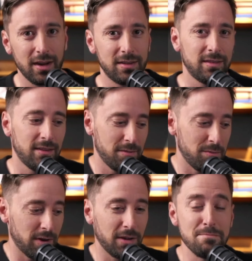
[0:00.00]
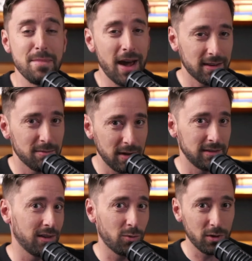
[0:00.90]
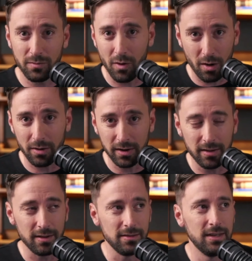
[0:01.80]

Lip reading: It's merely maximizing the work you've already done.